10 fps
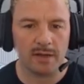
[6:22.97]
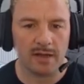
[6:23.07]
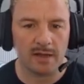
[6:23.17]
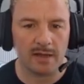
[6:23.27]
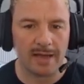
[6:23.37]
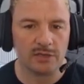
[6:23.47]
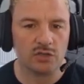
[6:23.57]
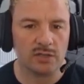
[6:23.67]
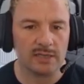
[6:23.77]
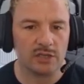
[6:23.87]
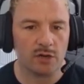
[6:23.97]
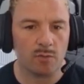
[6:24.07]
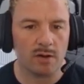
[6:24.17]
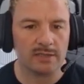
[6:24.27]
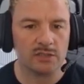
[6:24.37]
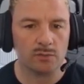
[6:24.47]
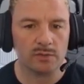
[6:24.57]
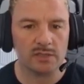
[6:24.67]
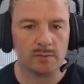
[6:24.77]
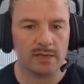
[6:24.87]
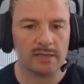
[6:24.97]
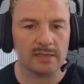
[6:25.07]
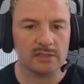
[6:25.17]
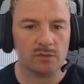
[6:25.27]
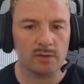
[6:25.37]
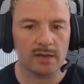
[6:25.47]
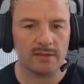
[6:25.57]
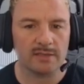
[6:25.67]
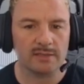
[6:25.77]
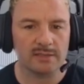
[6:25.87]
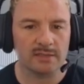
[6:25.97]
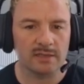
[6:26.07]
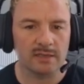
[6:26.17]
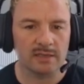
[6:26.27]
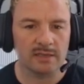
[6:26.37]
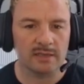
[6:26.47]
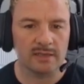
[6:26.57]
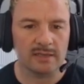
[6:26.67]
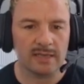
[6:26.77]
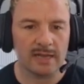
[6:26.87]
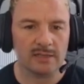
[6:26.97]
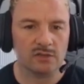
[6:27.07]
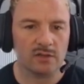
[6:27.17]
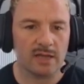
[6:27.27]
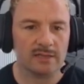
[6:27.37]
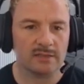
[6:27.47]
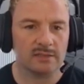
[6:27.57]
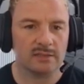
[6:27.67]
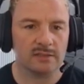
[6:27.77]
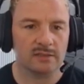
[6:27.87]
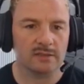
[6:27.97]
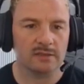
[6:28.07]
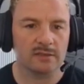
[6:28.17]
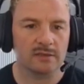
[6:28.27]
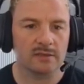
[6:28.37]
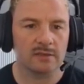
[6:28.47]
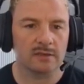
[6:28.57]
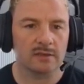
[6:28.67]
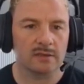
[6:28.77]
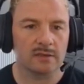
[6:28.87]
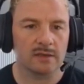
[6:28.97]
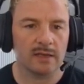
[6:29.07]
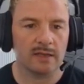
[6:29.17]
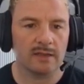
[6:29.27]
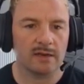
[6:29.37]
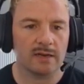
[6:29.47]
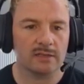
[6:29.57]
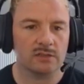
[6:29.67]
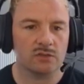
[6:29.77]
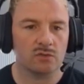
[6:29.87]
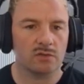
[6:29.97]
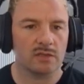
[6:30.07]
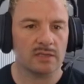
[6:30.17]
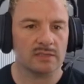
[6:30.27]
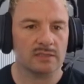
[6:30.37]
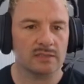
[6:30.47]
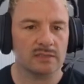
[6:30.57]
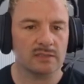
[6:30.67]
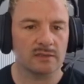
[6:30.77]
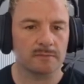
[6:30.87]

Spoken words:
Actually, you know what? Let's do it this way. Let's do it like this. Yeah, let's do that. And then let's do this.